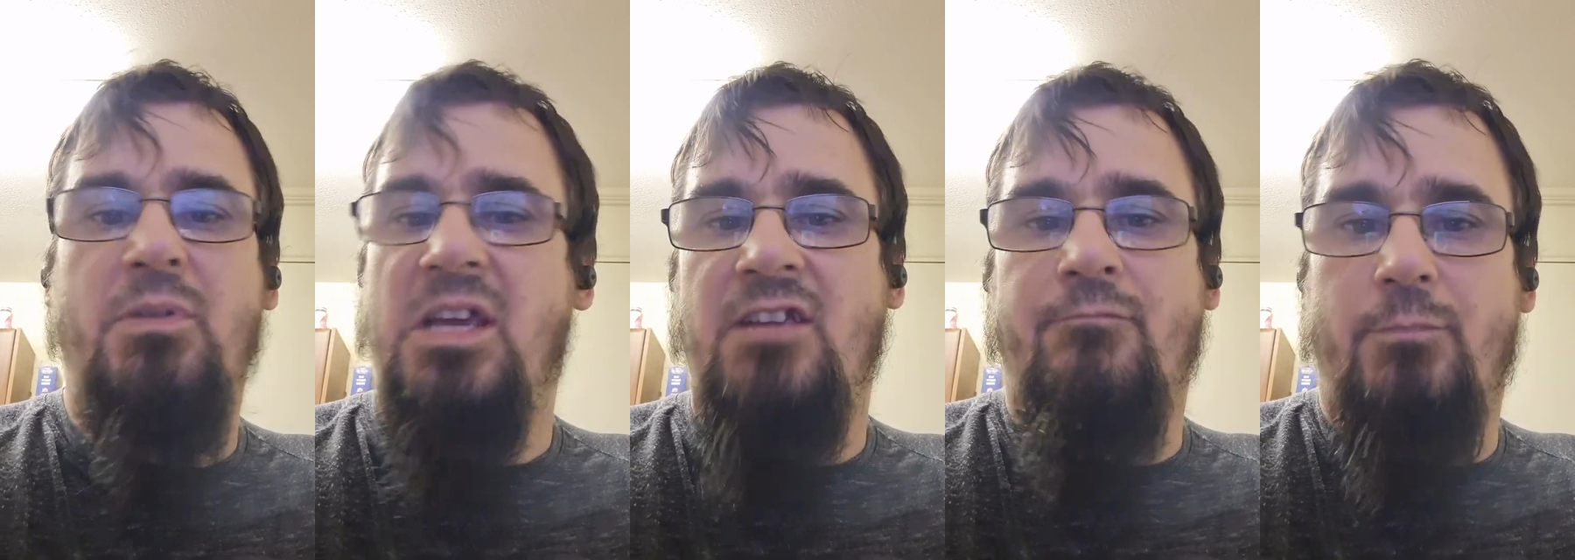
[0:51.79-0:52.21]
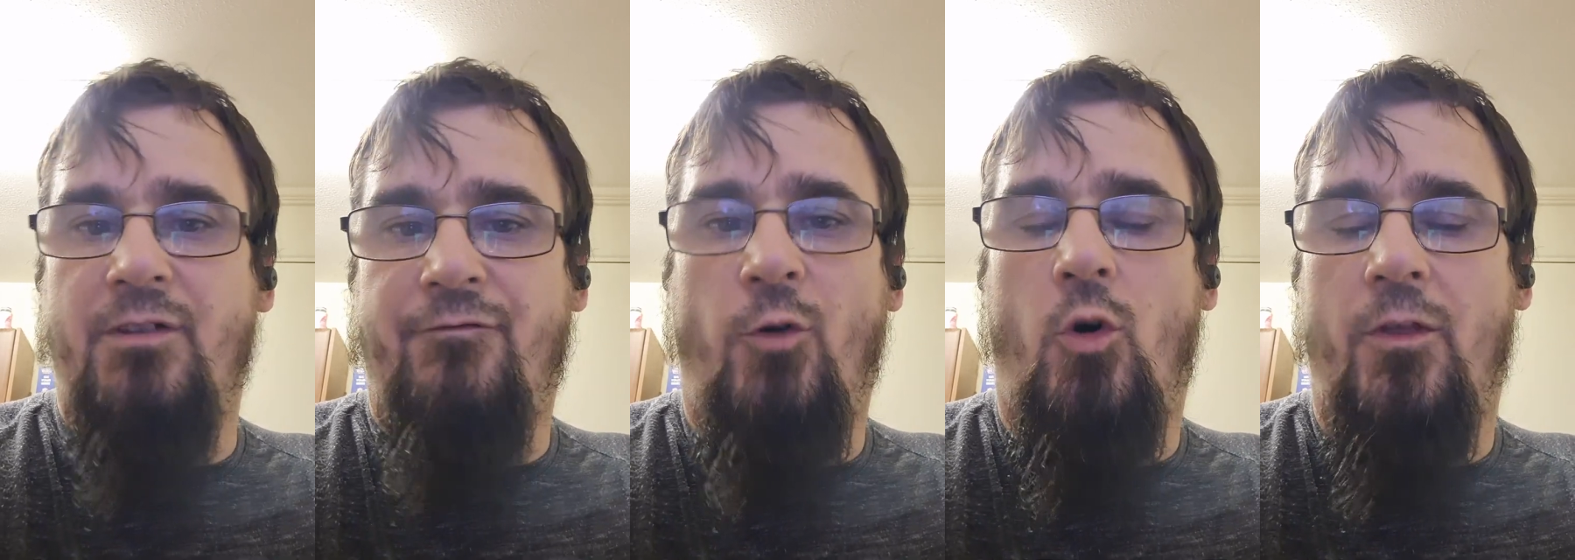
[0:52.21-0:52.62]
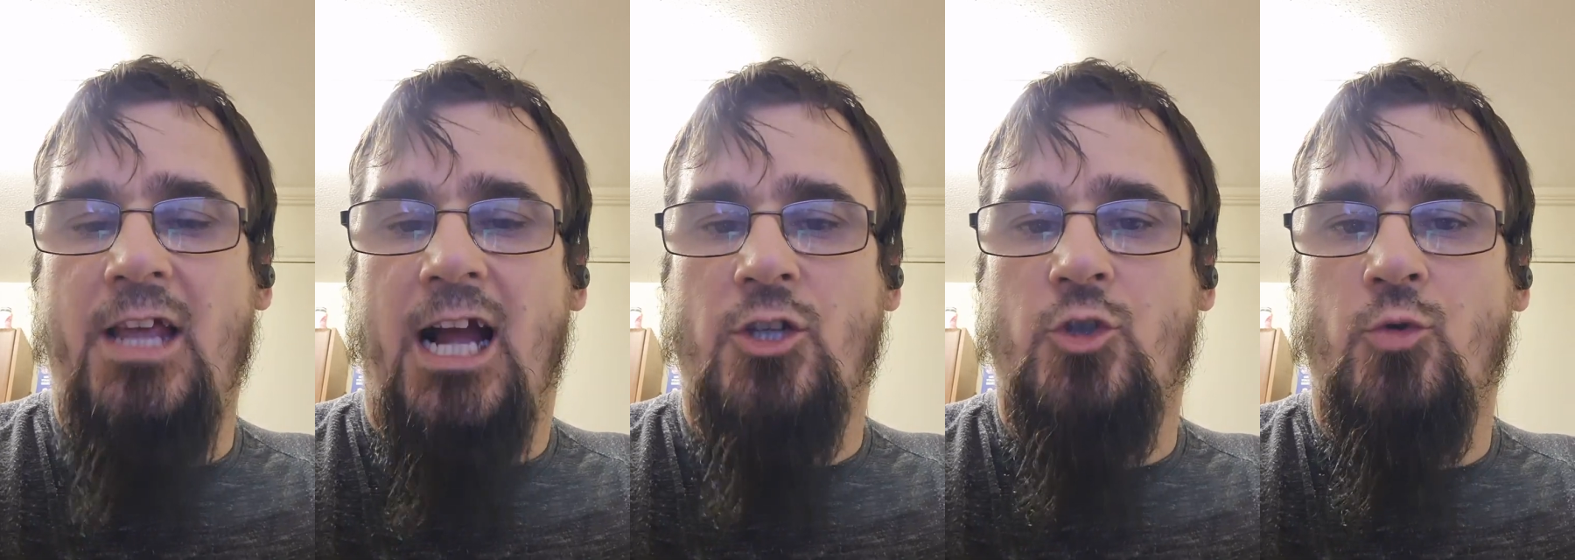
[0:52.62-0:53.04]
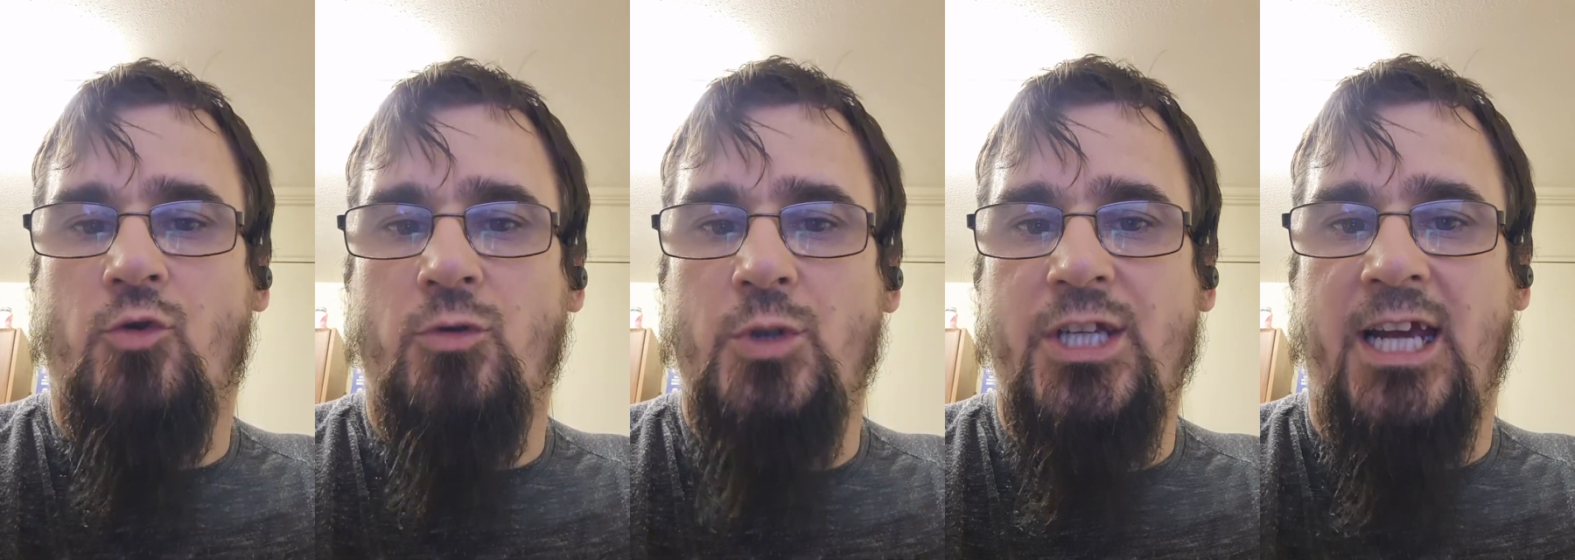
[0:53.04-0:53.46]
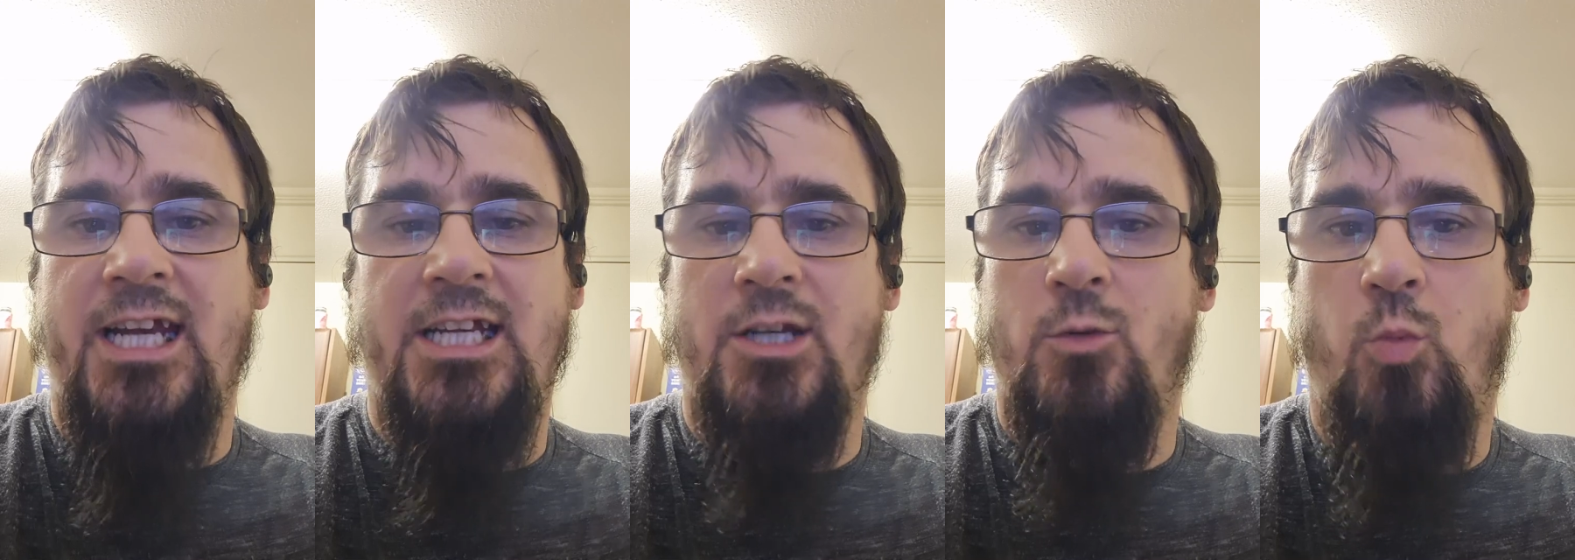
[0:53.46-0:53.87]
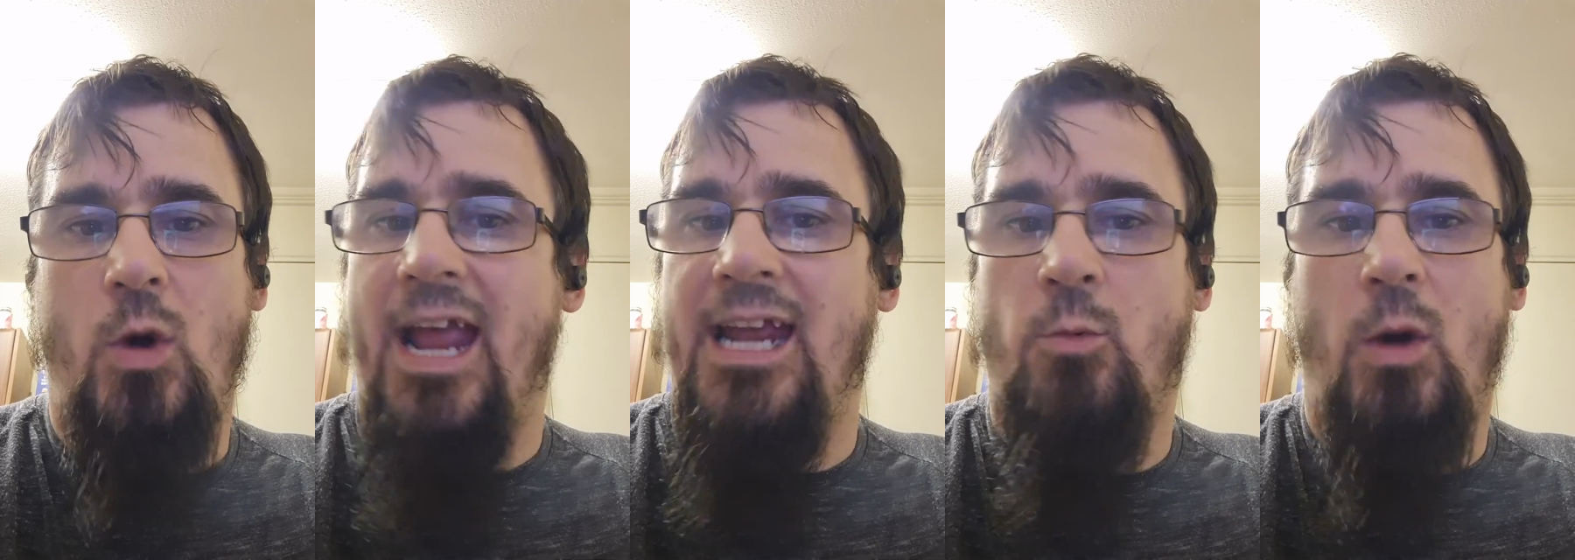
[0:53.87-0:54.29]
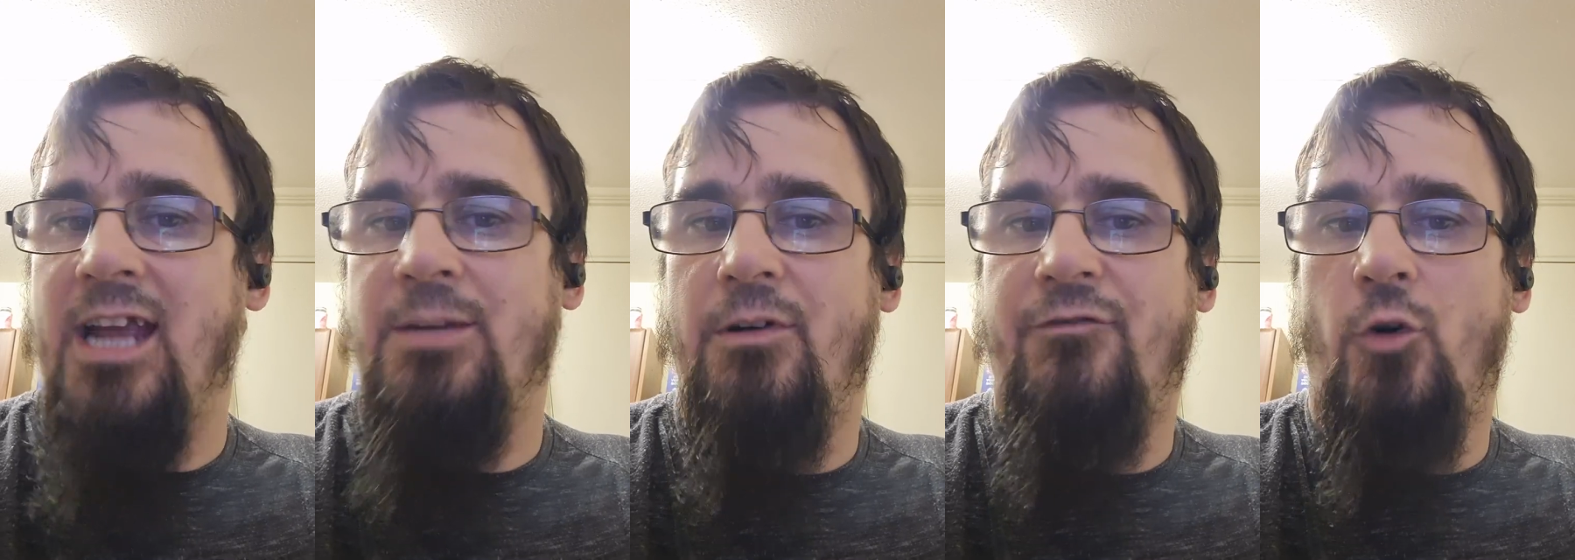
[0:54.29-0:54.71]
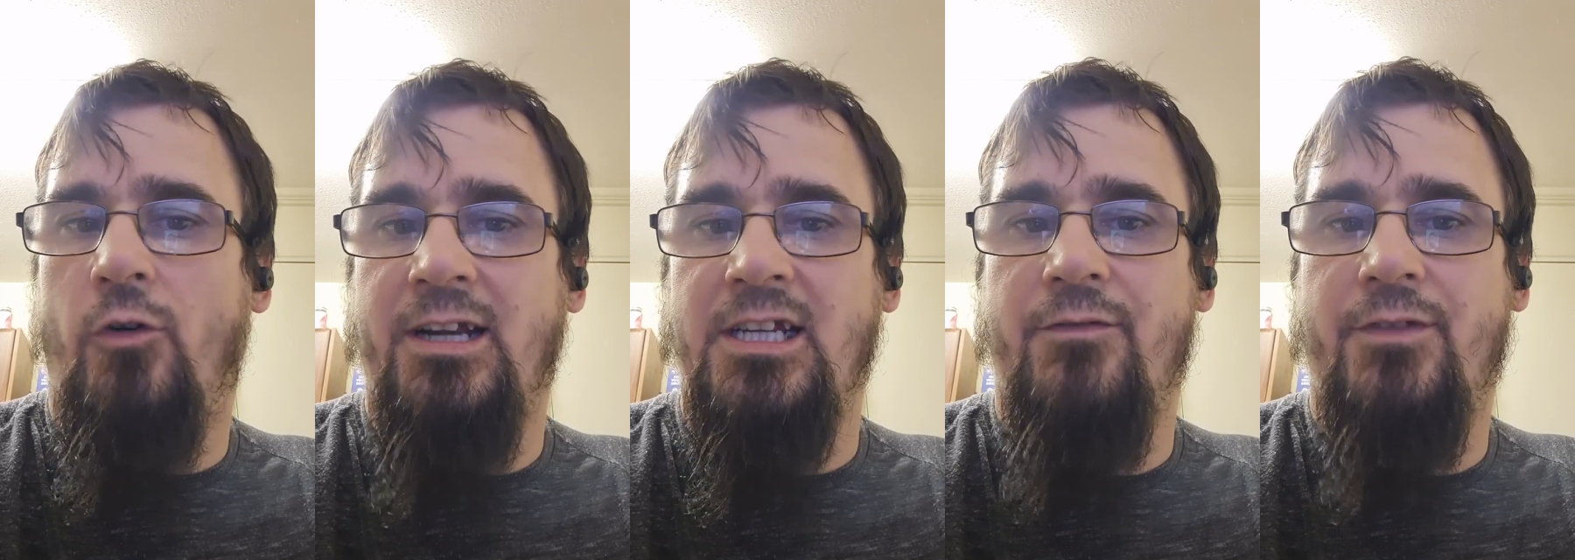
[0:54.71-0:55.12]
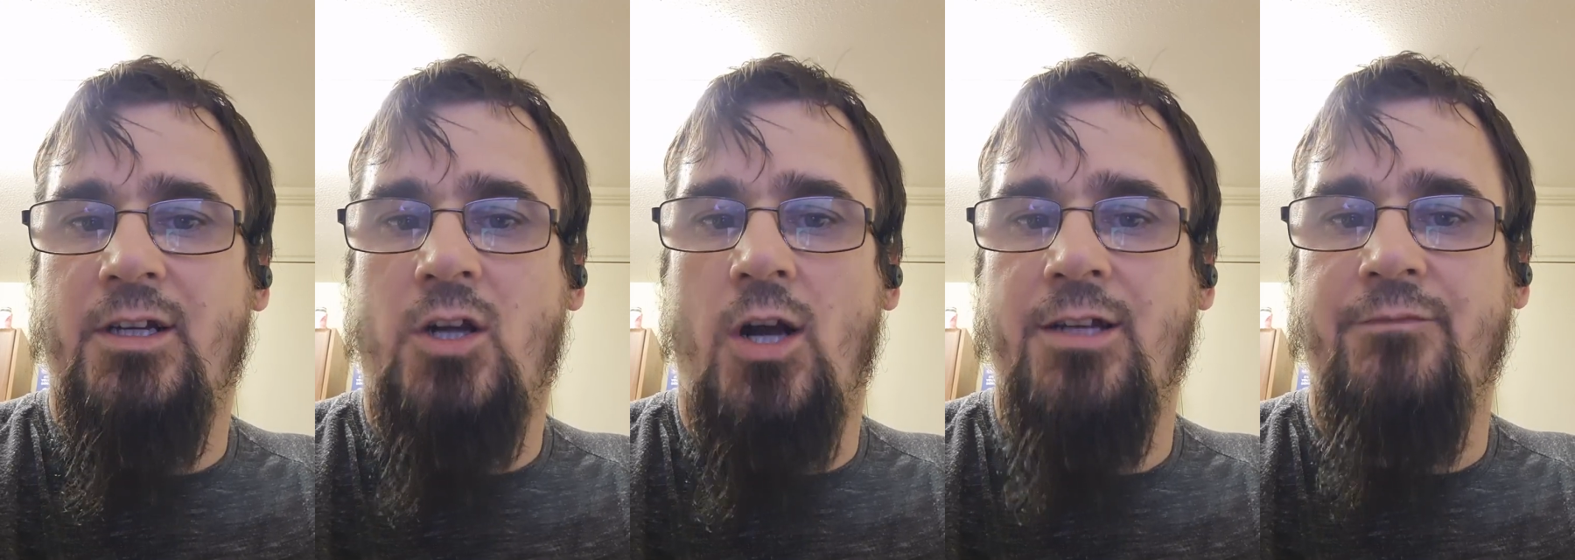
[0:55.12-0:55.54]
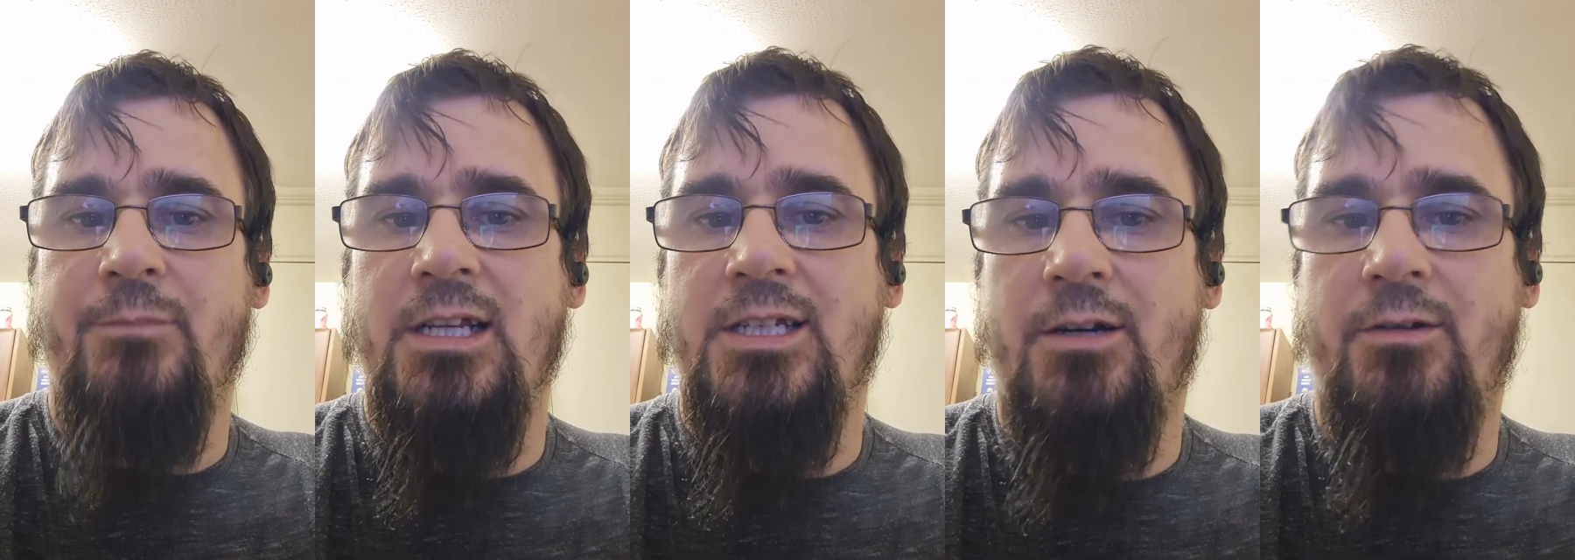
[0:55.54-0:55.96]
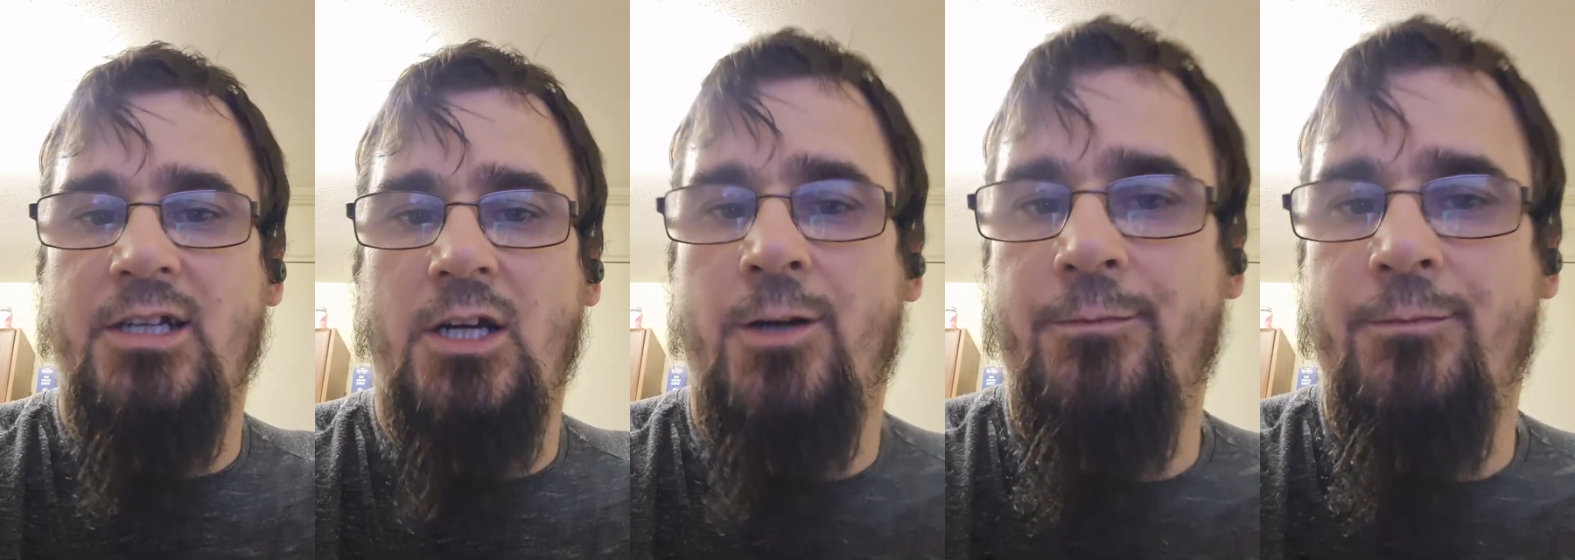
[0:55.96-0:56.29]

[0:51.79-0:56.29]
even before the actual Crusades and way before any of the kind of military